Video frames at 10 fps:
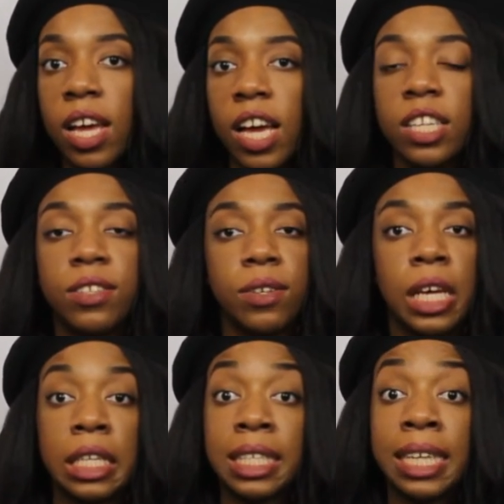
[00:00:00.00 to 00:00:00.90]
It's
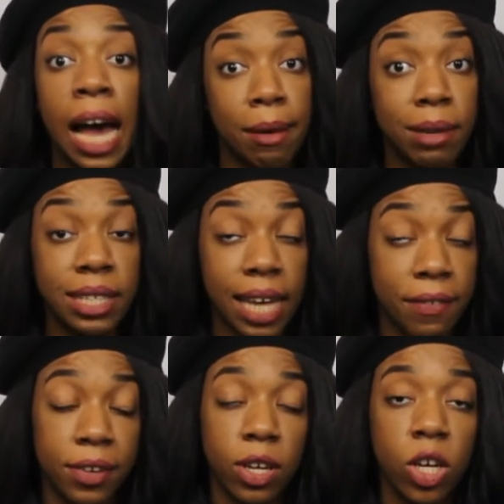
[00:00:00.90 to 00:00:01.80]
timeless, I
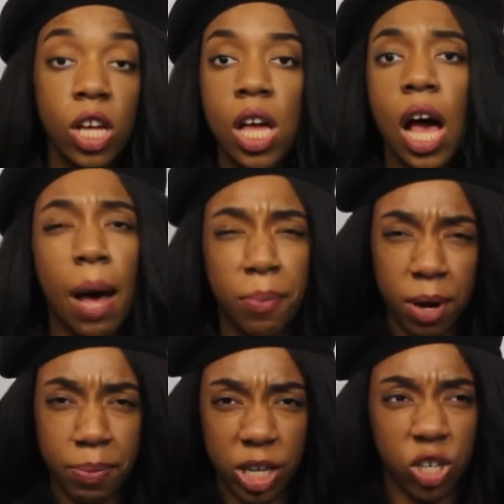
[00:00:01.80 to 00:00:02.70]
feel. I'll put
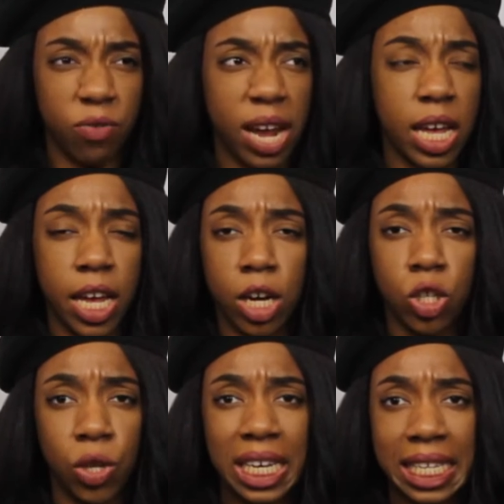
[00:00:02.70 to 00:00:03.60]
a picture right here
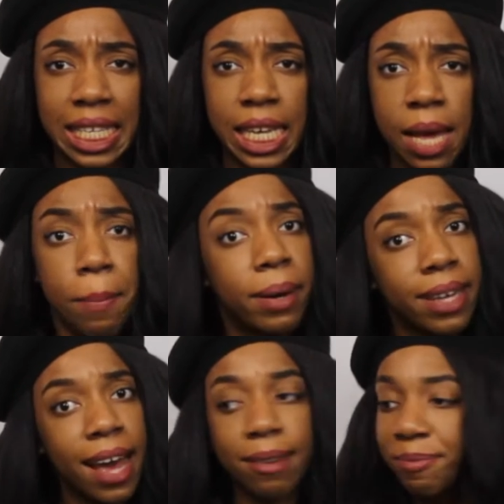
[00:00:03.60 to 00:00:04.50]
so you can see it. But yeah.